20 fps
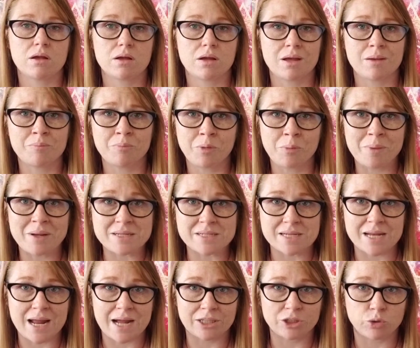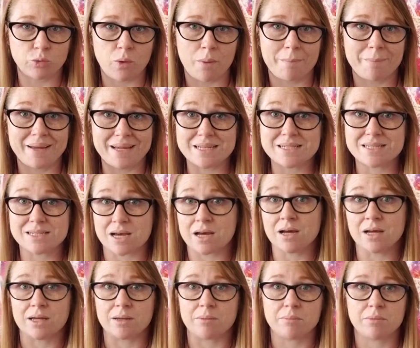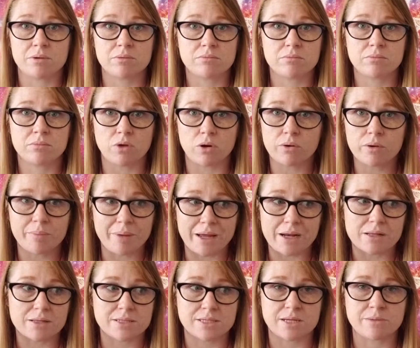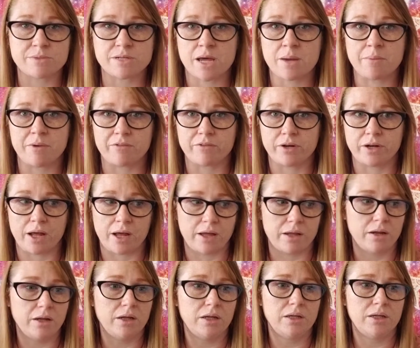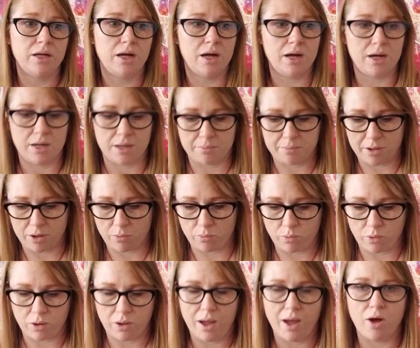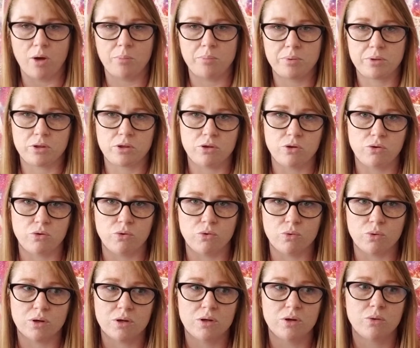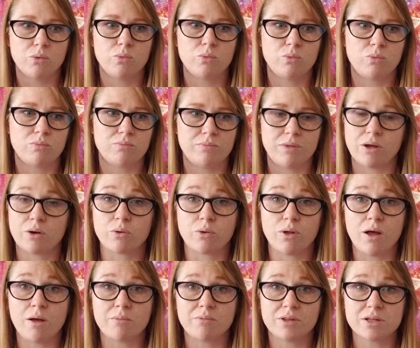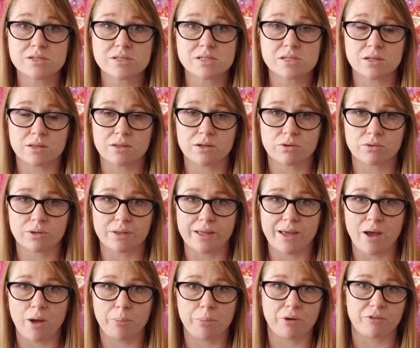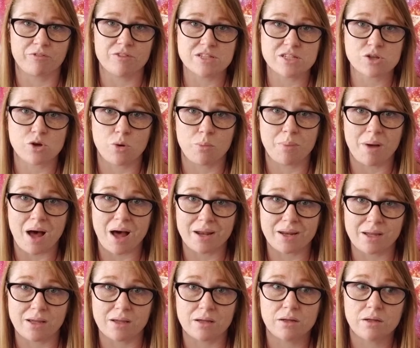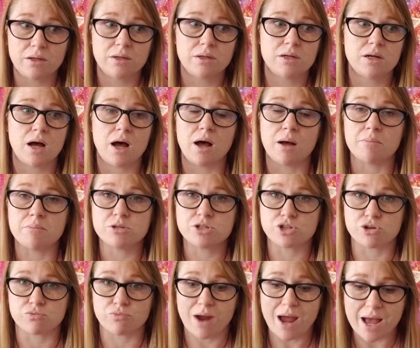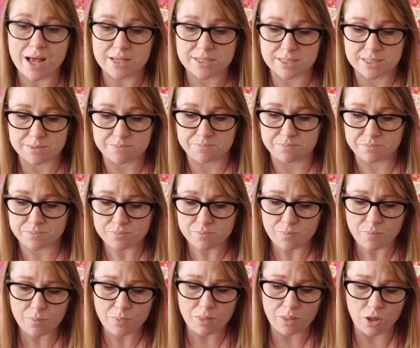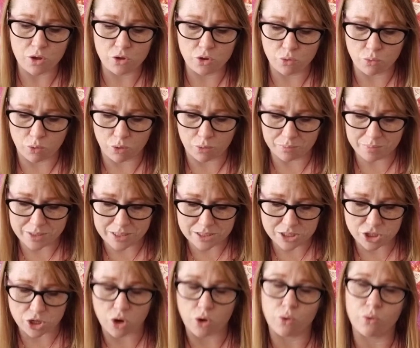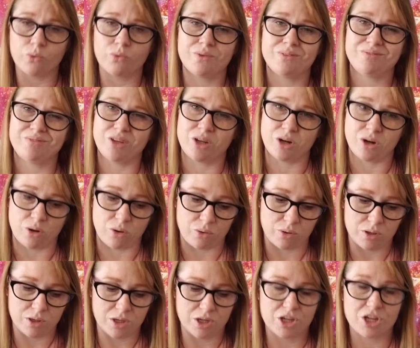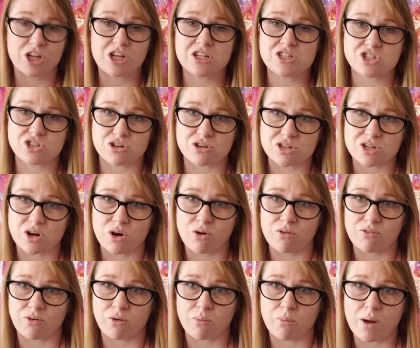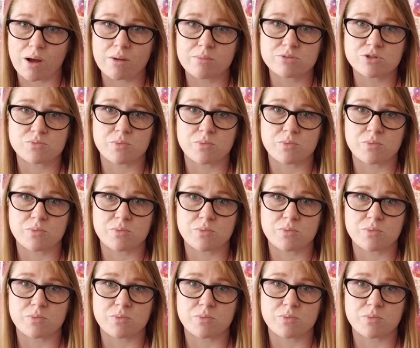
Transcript: Implement an actual bedtime. Go to bed at the same time every night. It will help you. It'll help literally help your physical body to rest. You won't be so, you know, concerned and overwhelmed